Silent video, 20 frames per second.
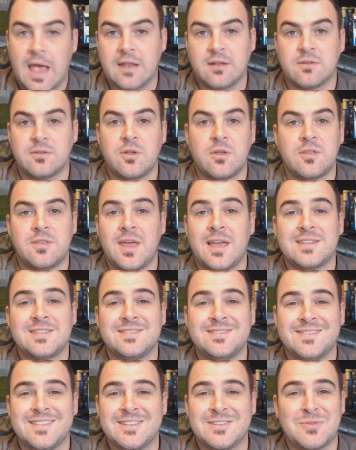I don't know if that
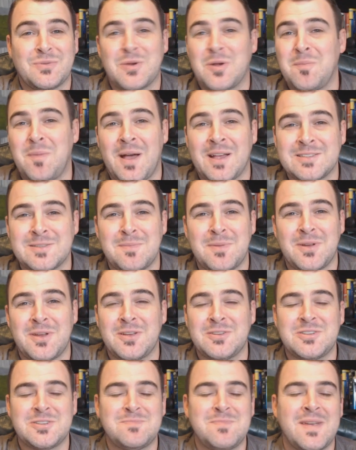is a real
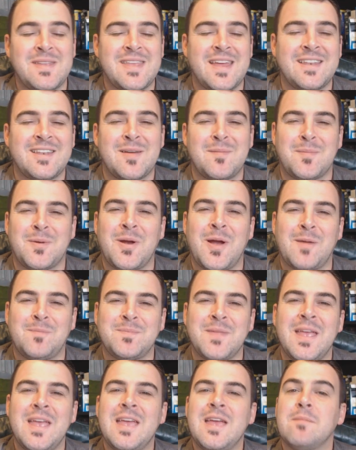possibility. I just made that number up.
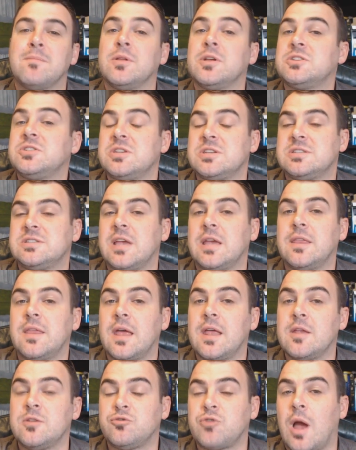But let's just say
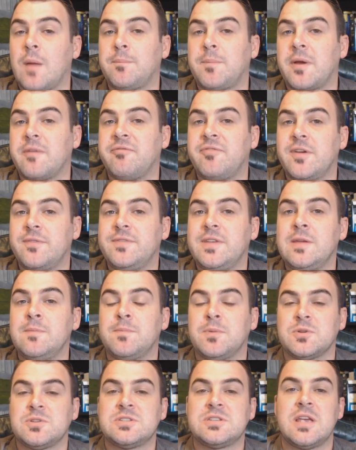that it dropped by
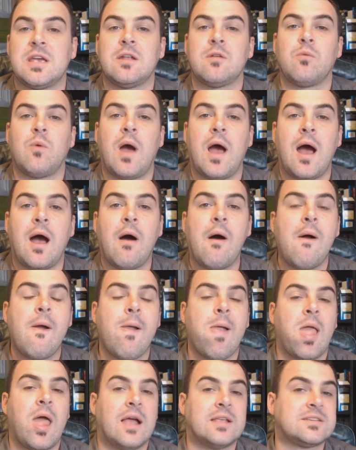15%. Wow,
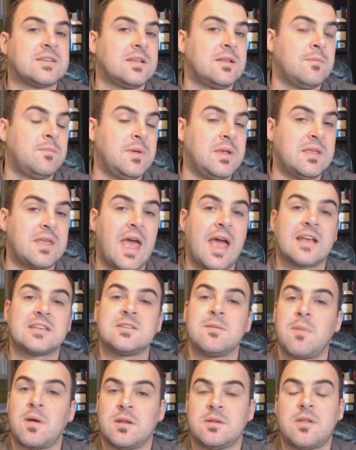that's going to be
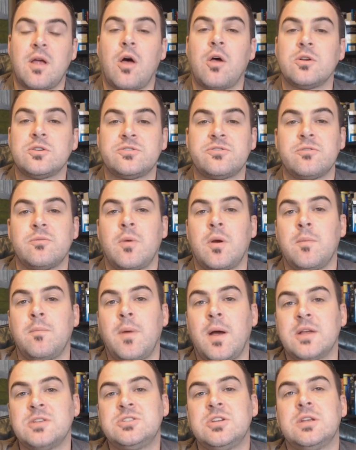X amount of dollars from our
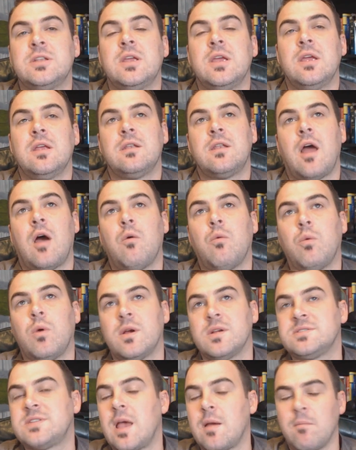budget. Now,
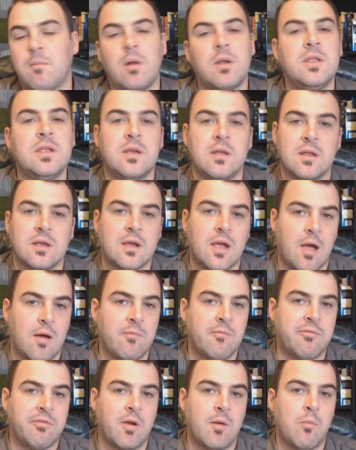where's that money going to
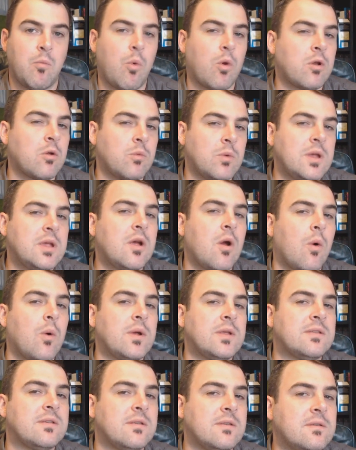come from? What are we
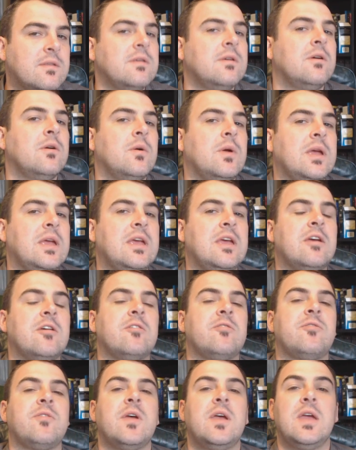going to do
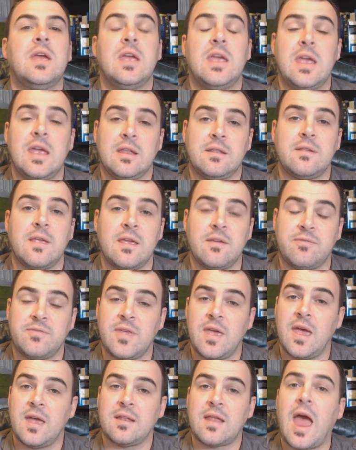if
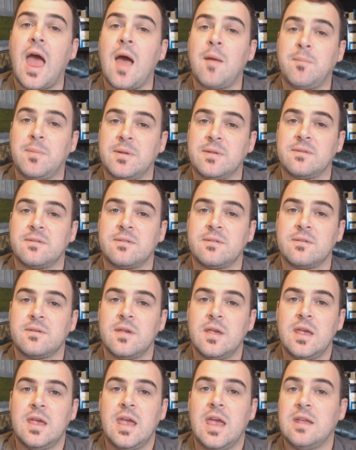that happens?
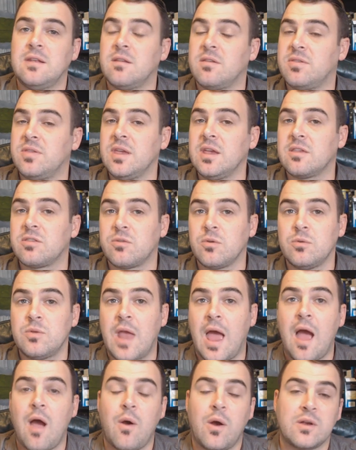And to think through
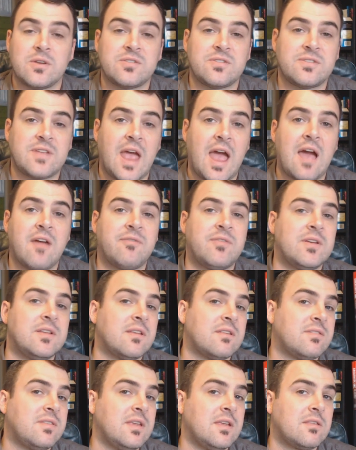now our
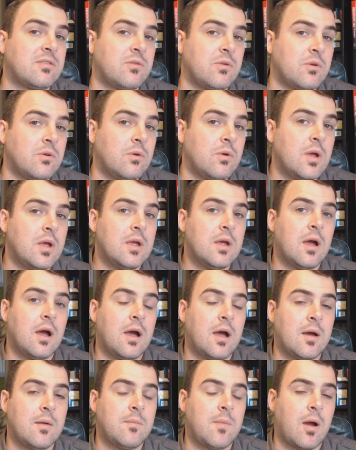staffing, to think through
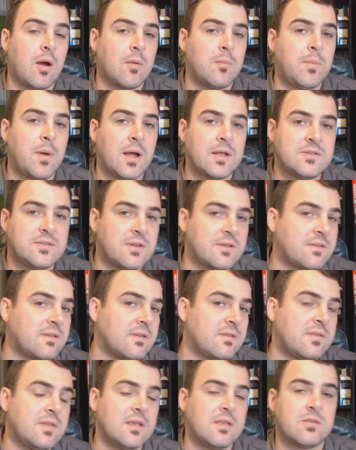our budgets,
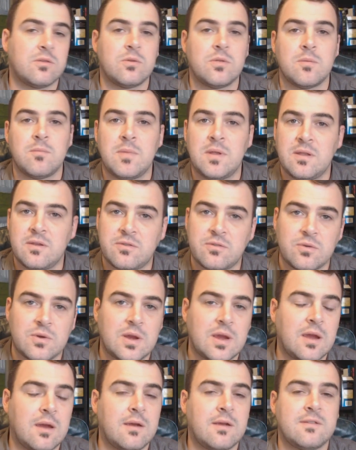to think through the
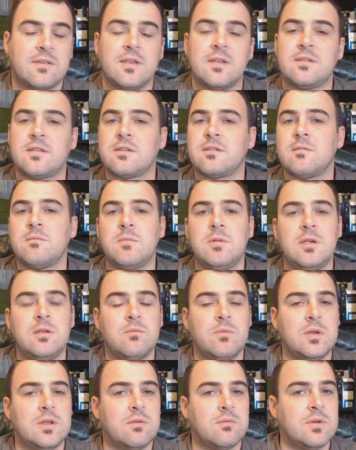ministry areas. And it doesn't
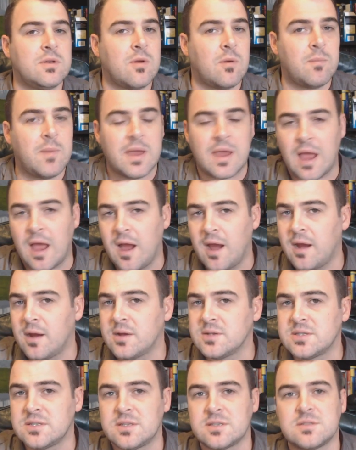mean we don't make
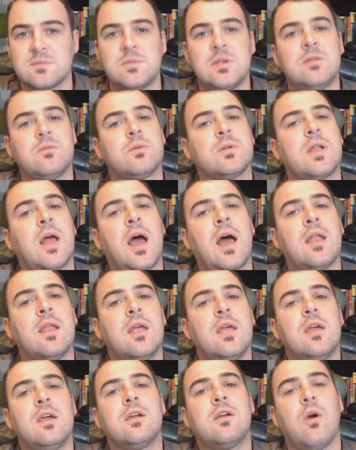hires. It doesn't mean we're not
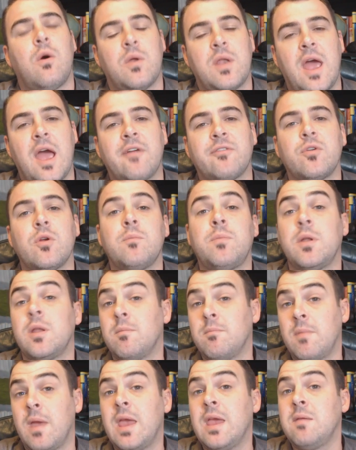going after it. But
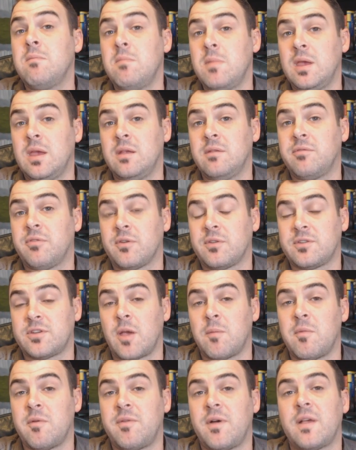it may mean for
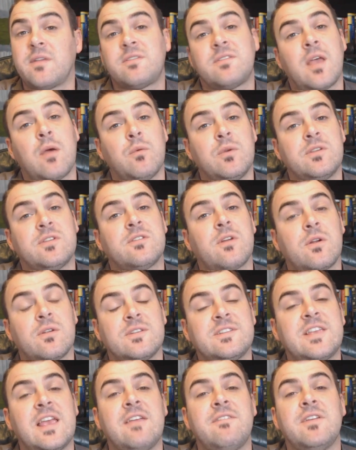some of us that we start
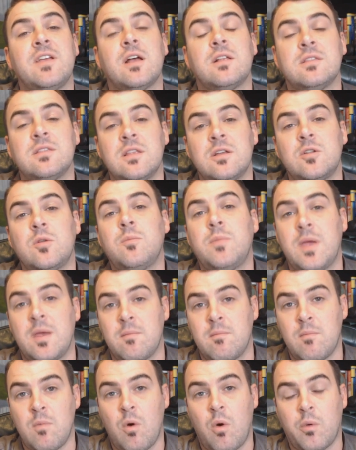saving a little
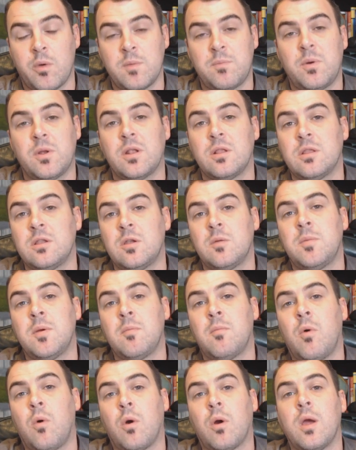bit more. We put a little
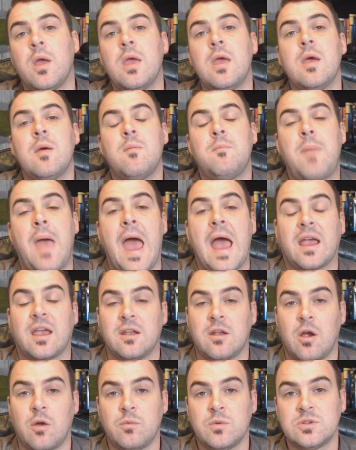bit more back
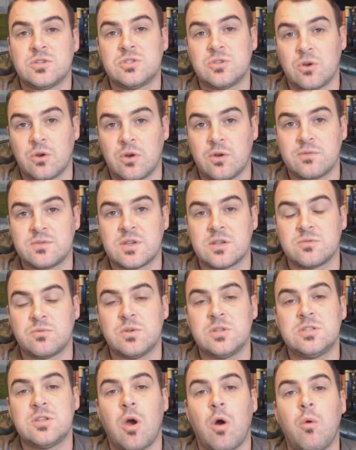in our reserves because
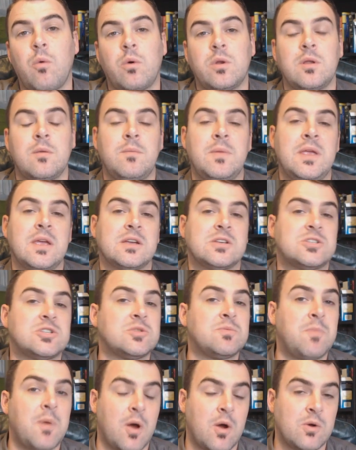we don't want to be
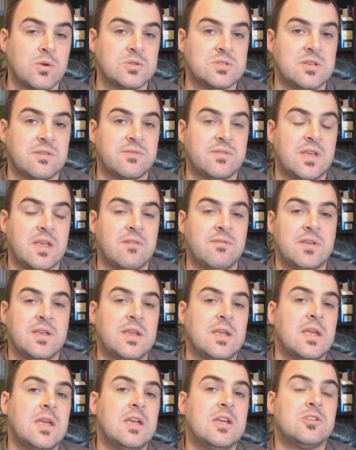exposed if
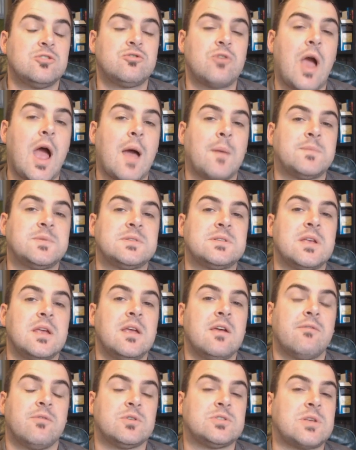giving drops.
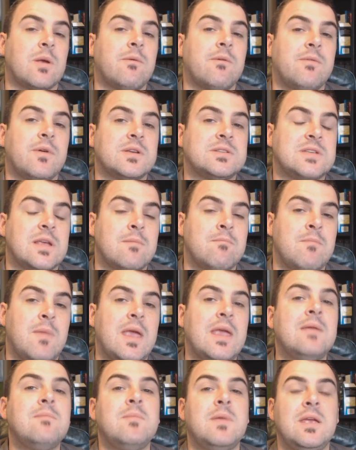For some of us, it
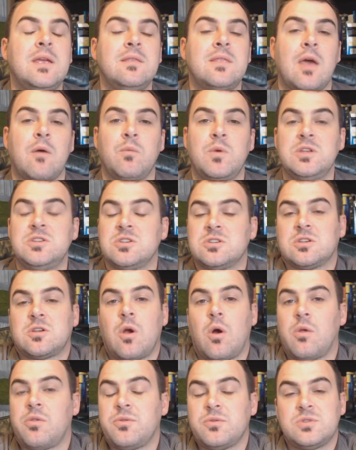may mean that we just
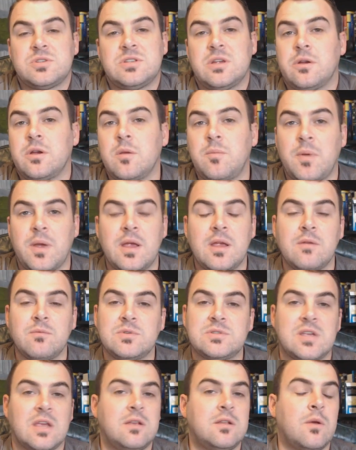go through scenario planning and
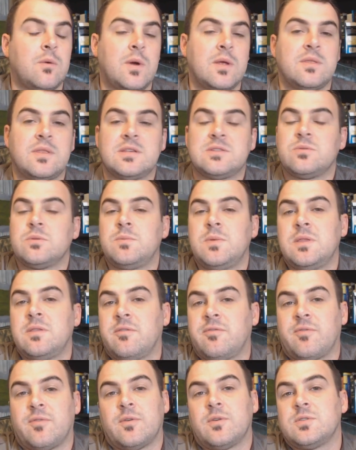we say, you know what, this would be
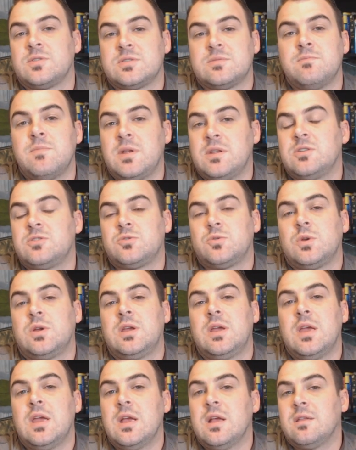the first
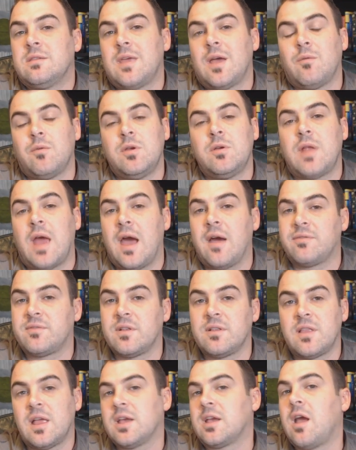ministry that we would have
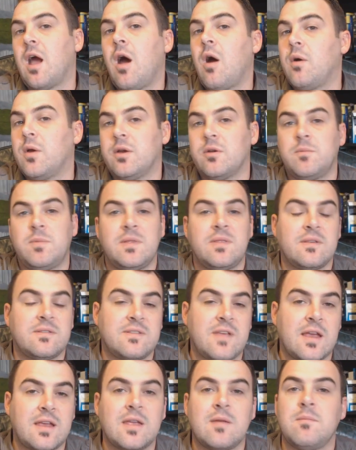to let go. Here'd be the
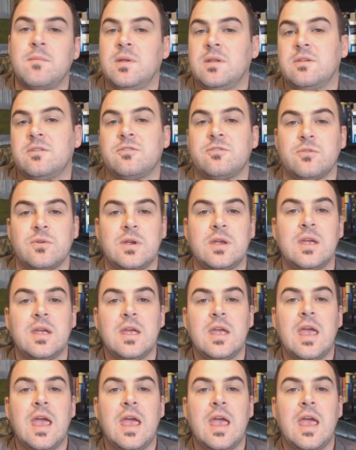second ministry.